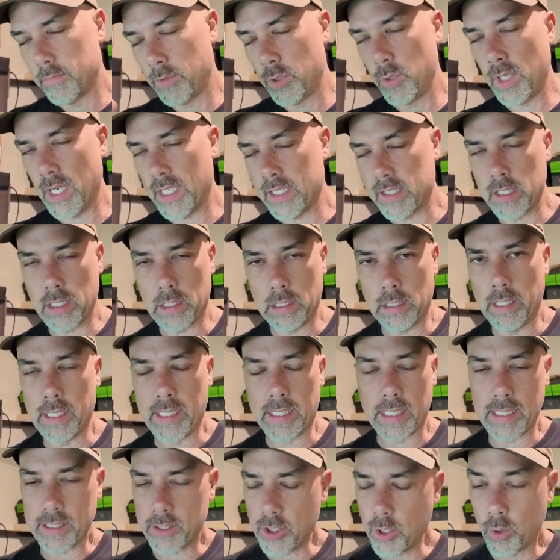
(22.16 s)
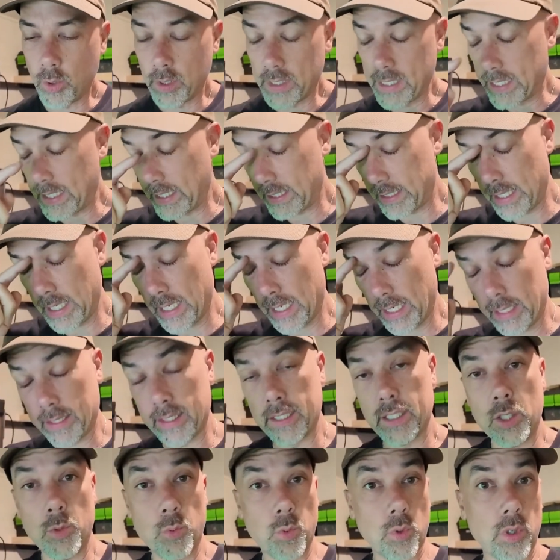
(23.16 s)
you guys didn't like. I totally get that. I
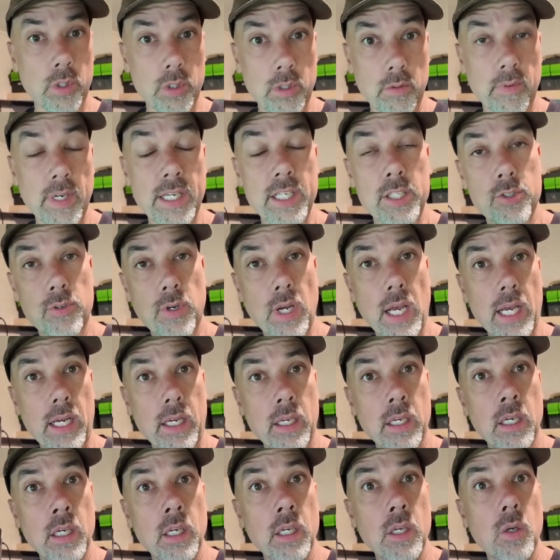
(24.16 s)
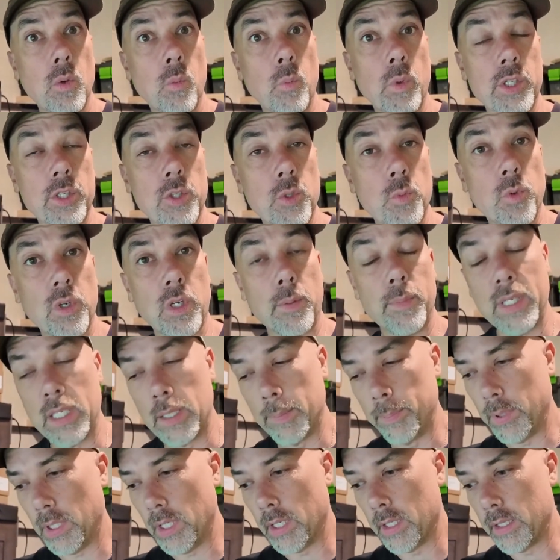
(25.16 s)
think you were on the right track when you wanted me
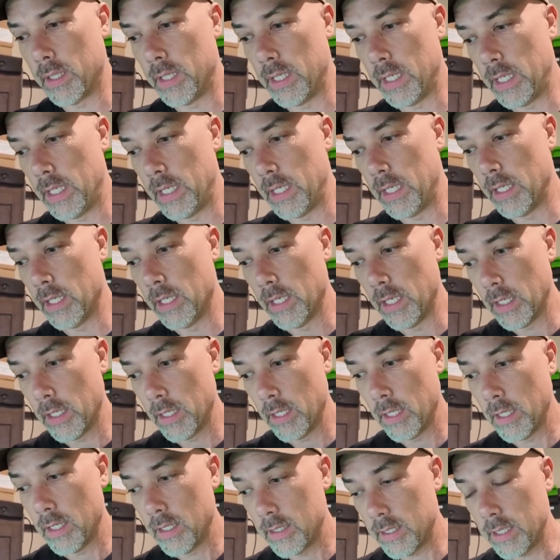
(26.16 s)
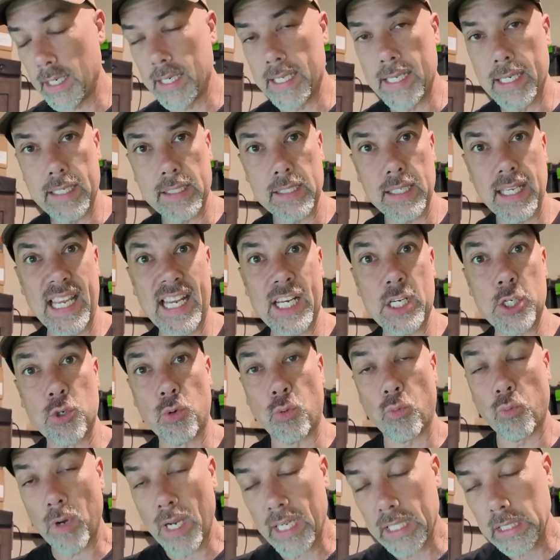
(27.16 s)
to plug the Tiny SA
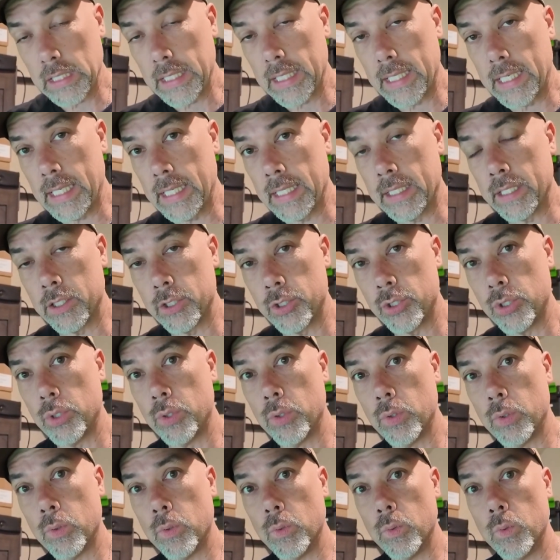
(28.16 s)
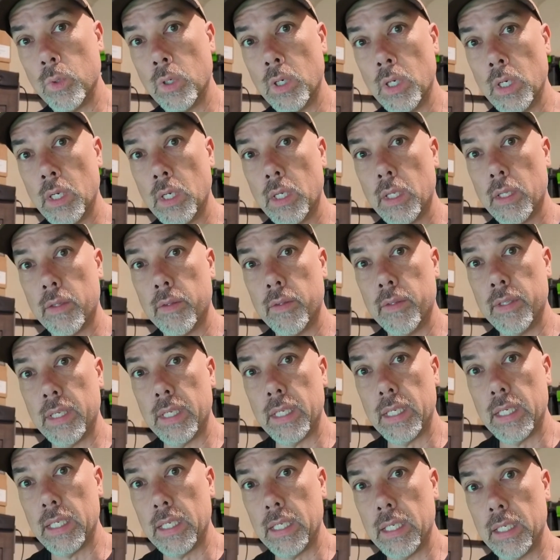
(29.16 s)
directly into
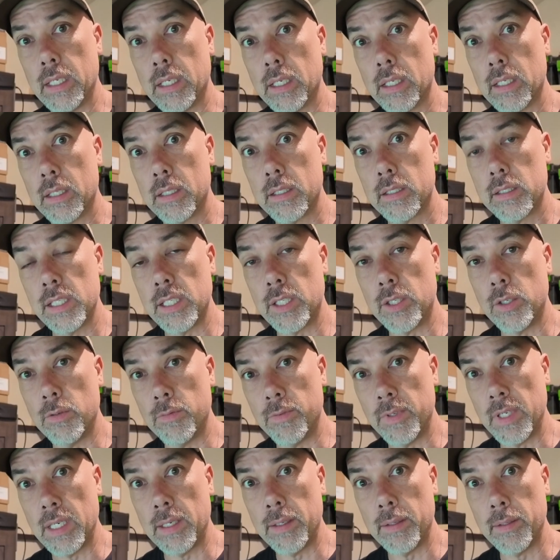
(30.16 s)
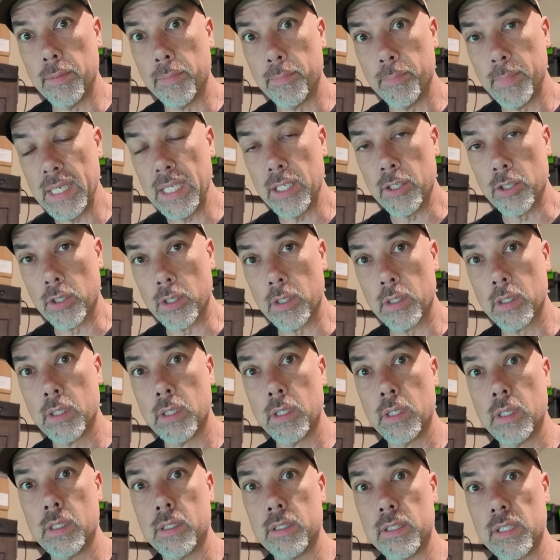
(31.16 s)
the CQV meter
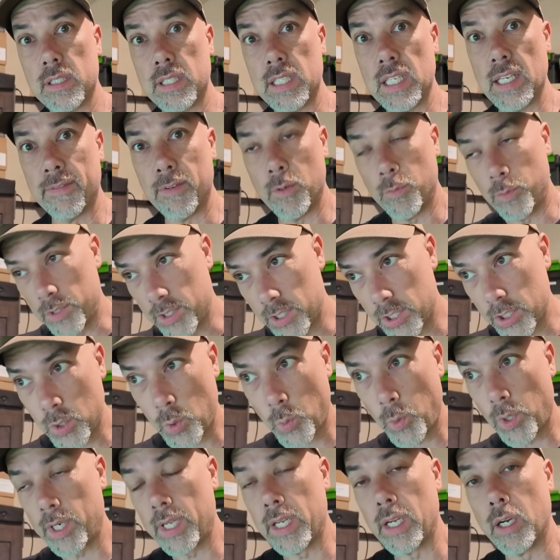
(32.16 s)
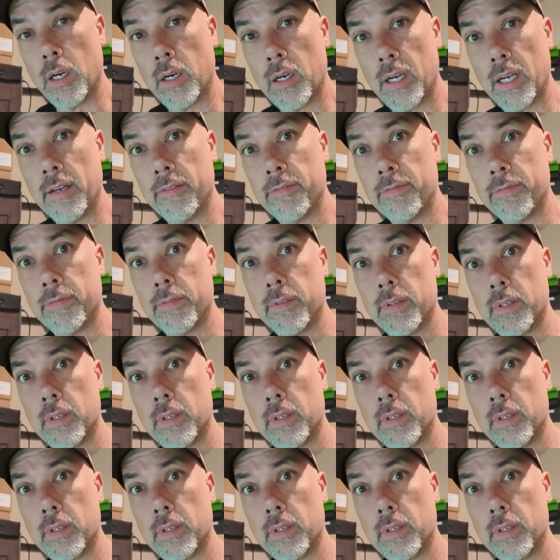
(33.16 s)
to see if it was squirting RF